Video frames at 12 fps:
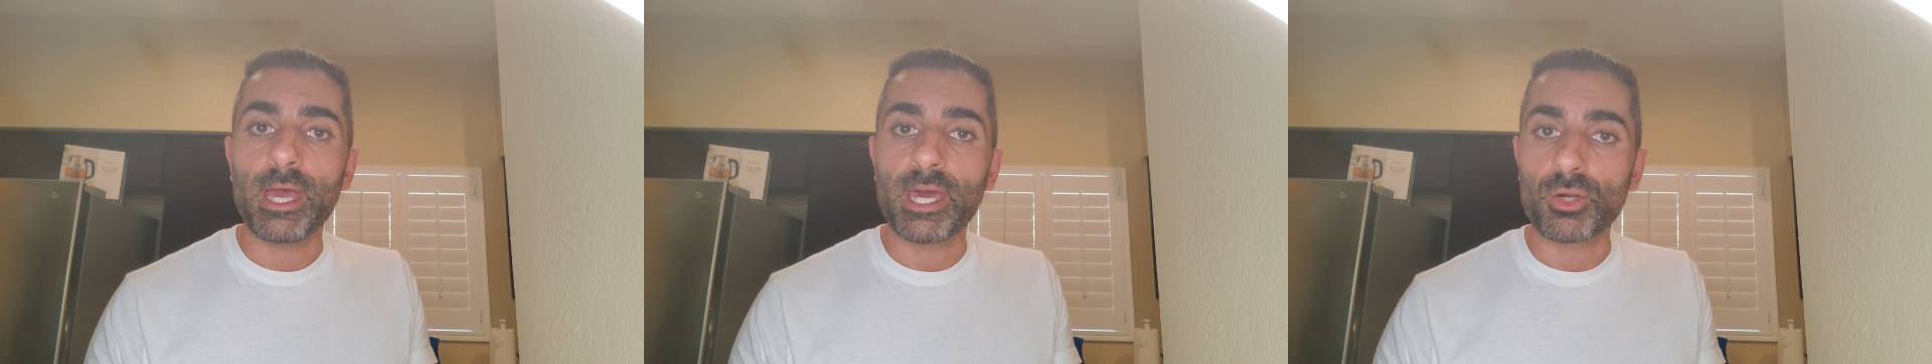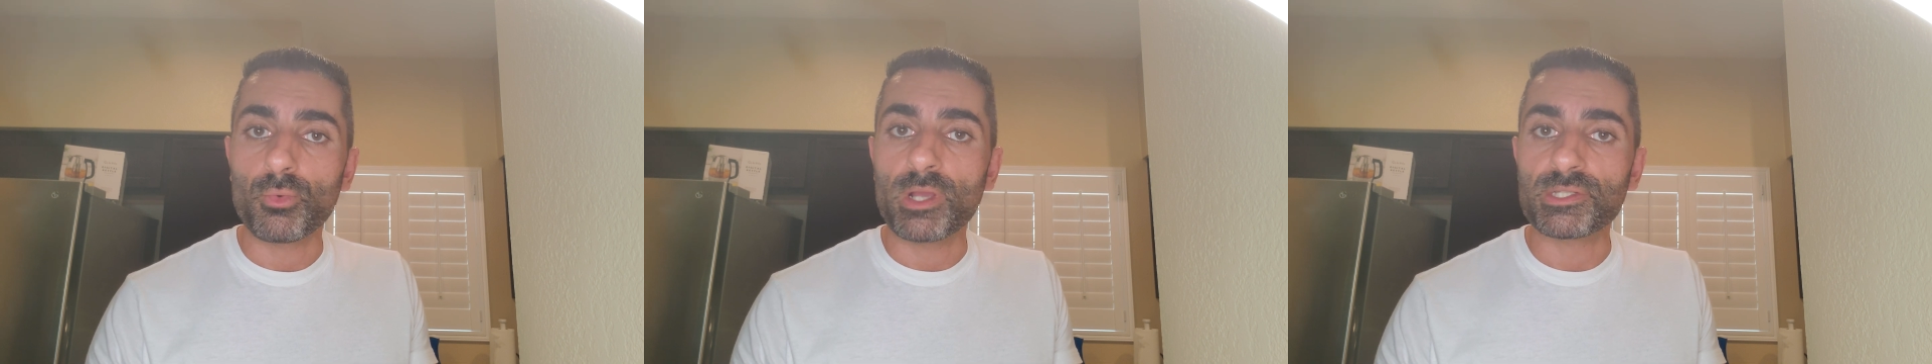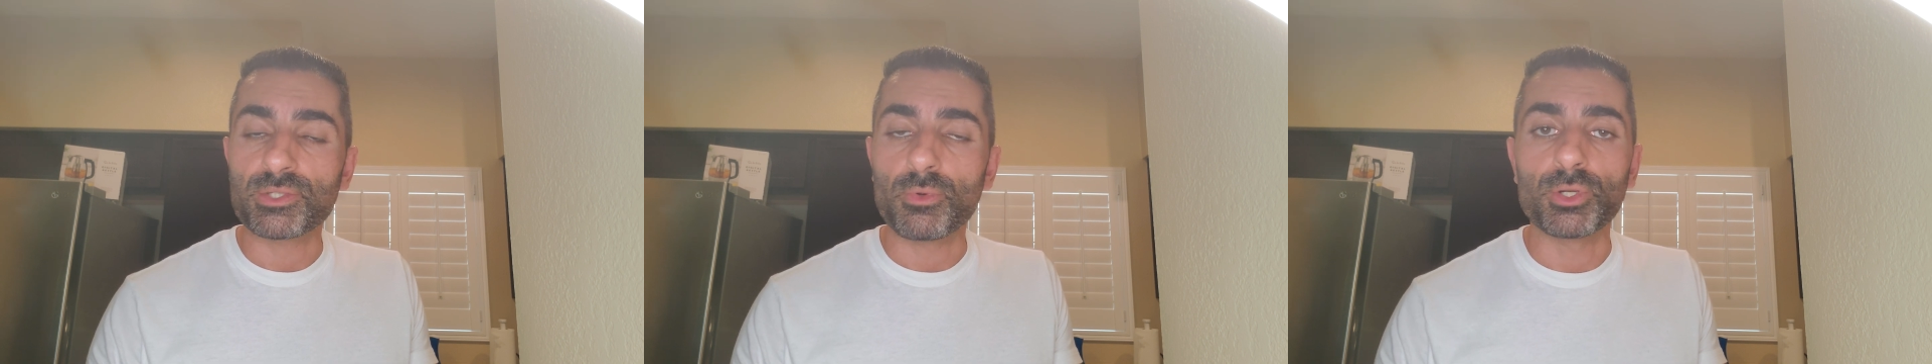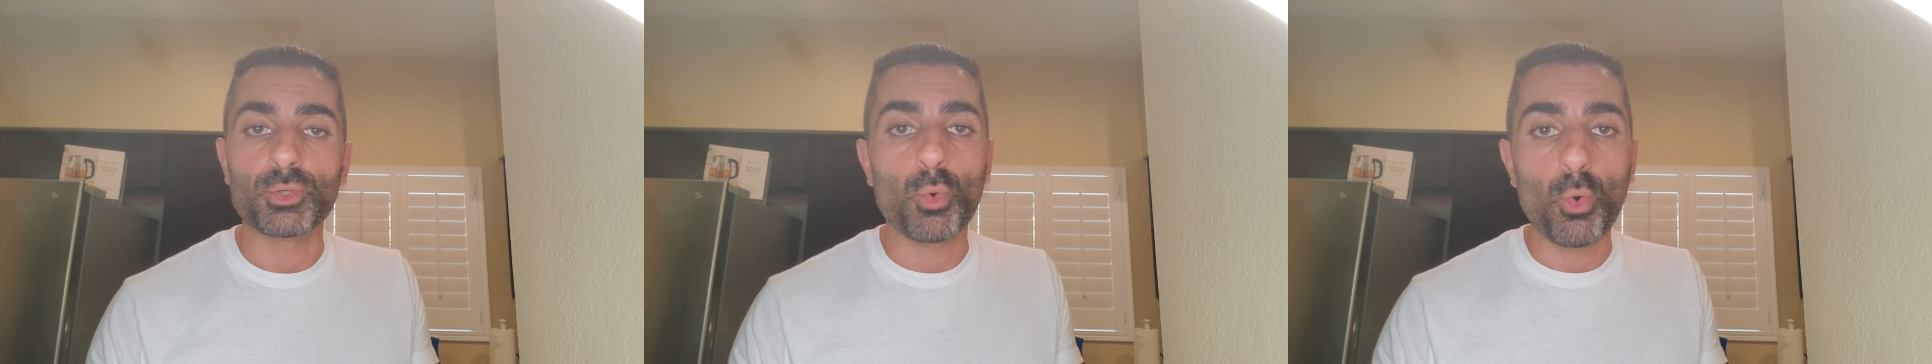at a
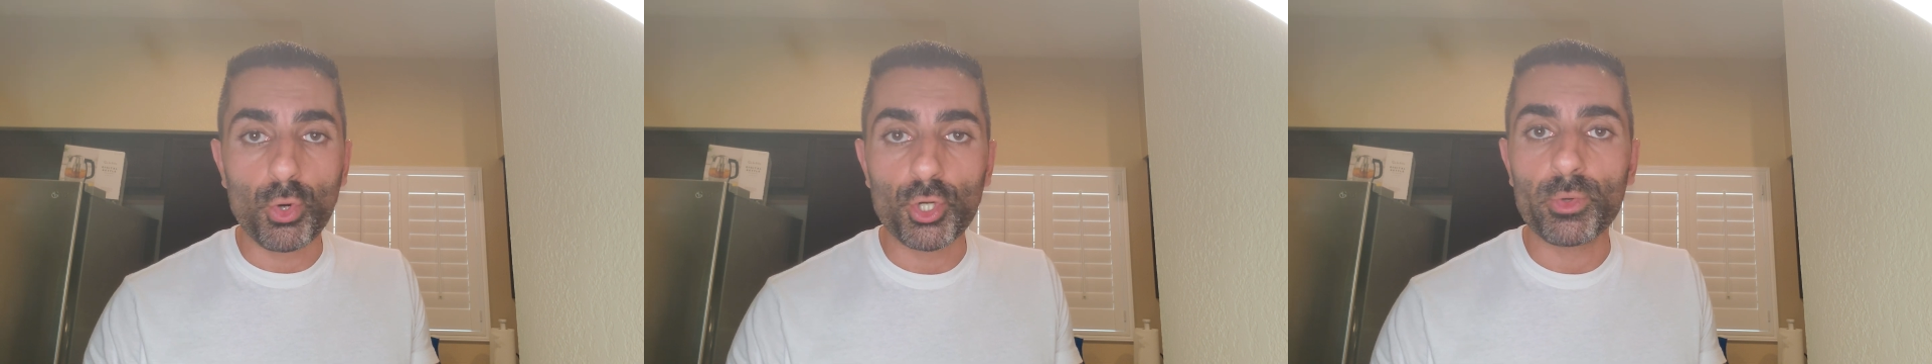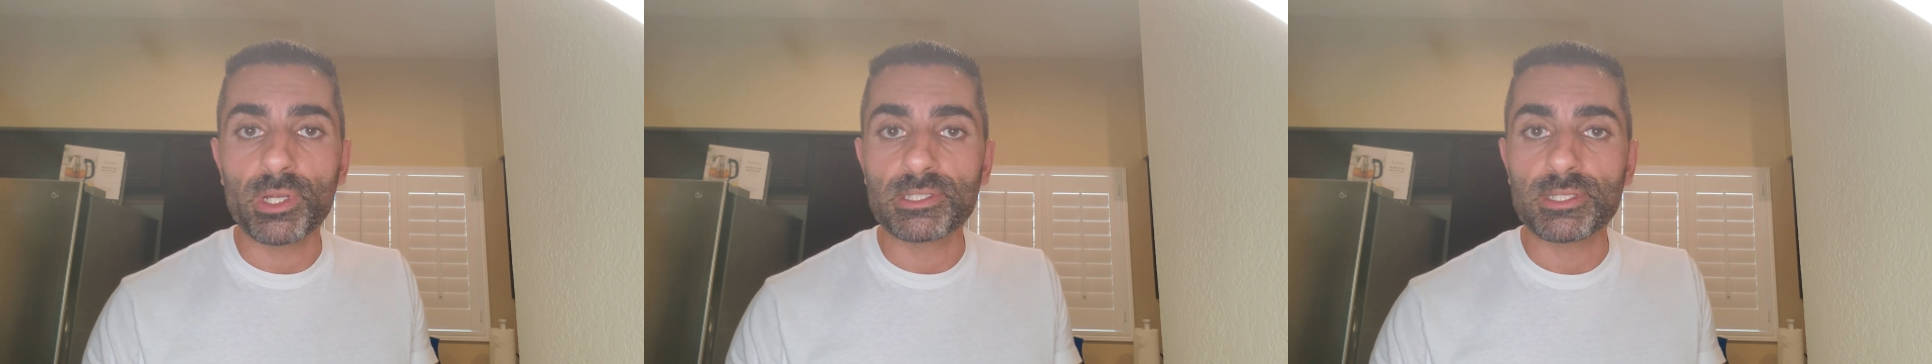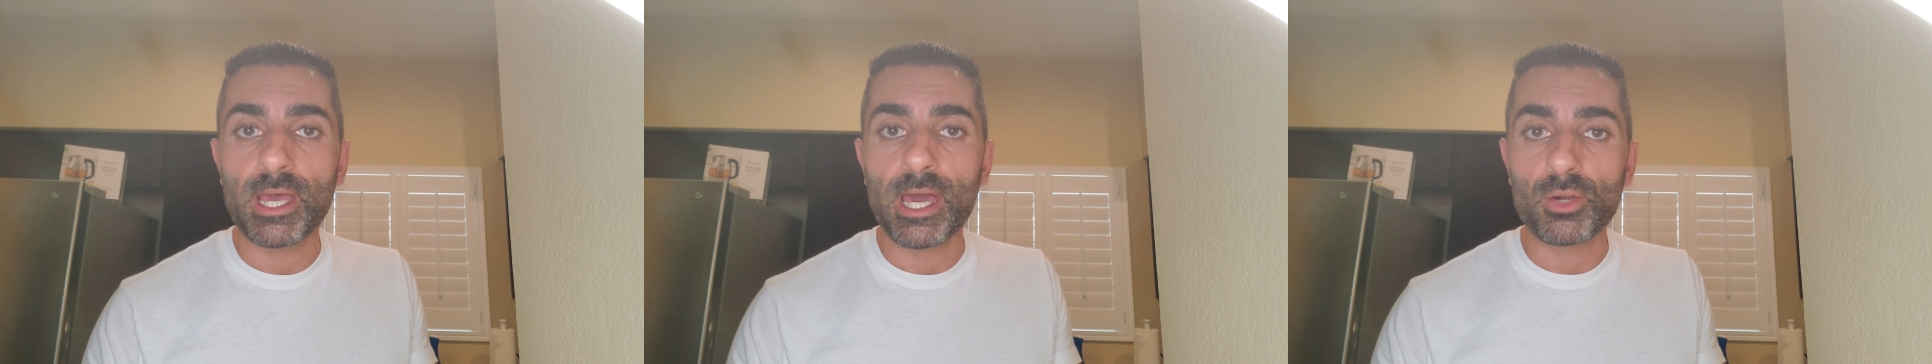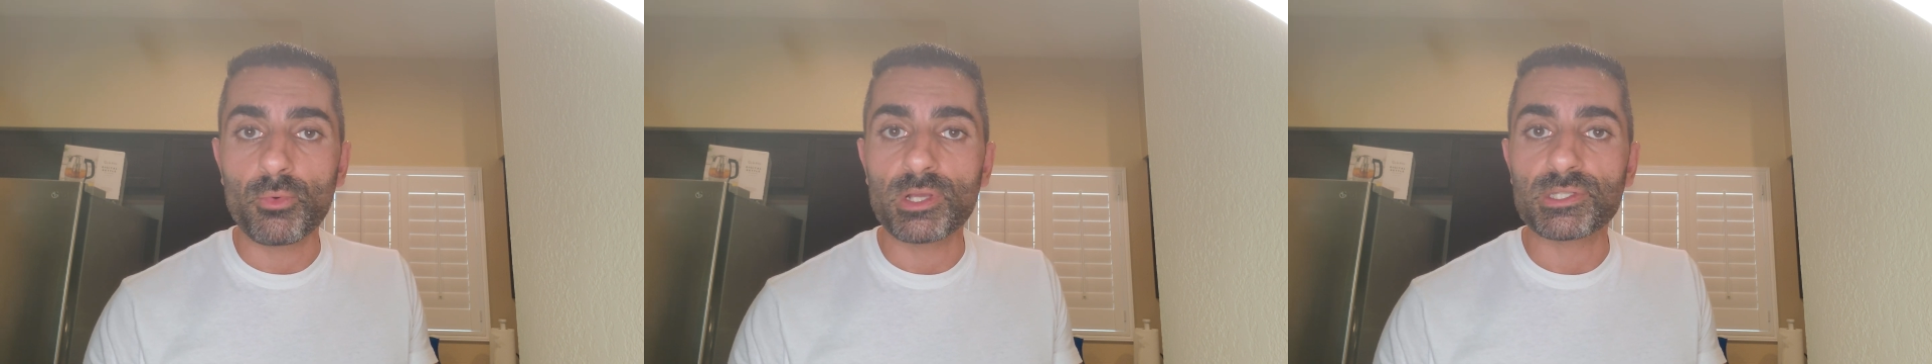restaurant or order it
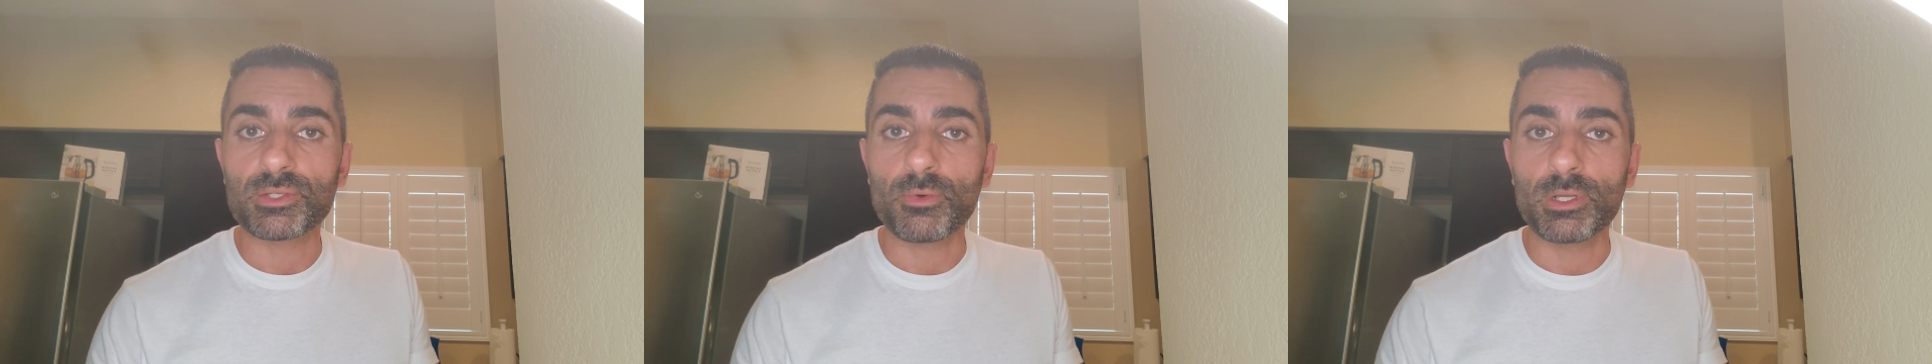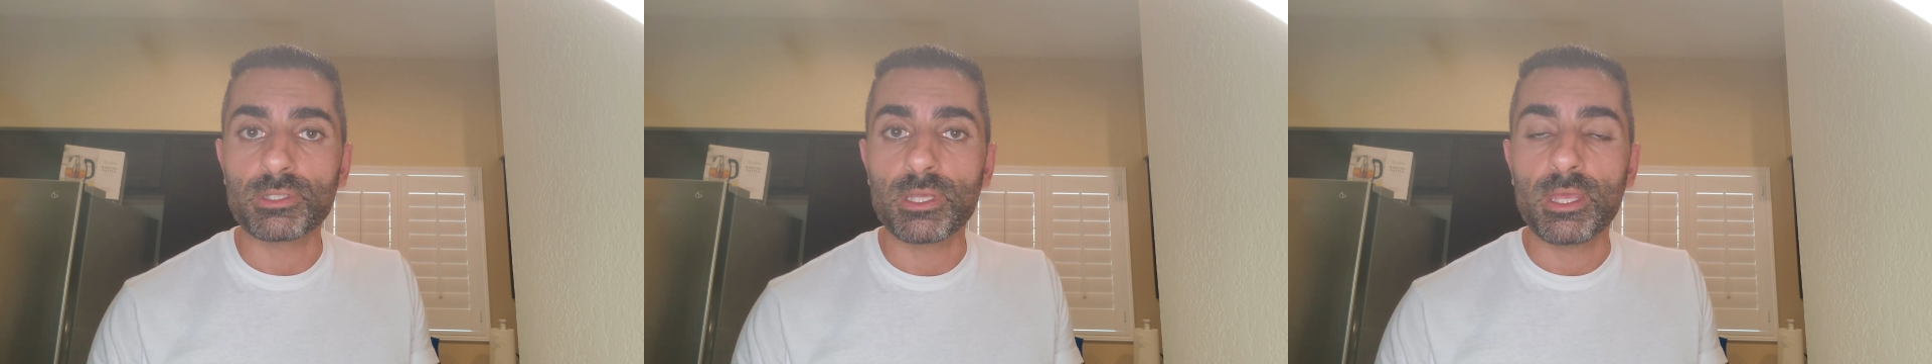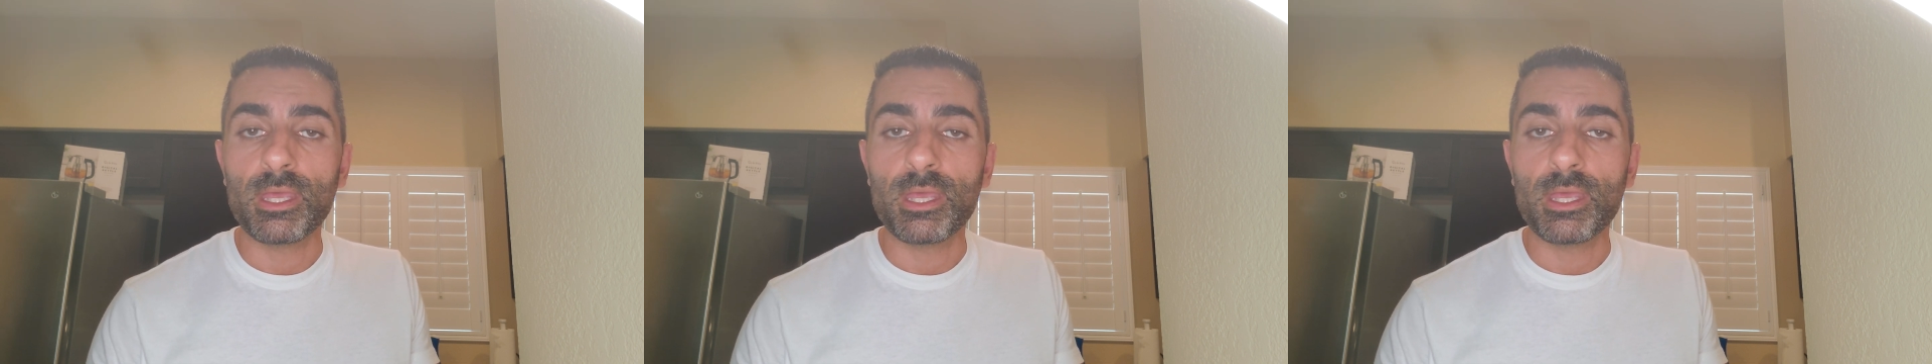at a restaurant?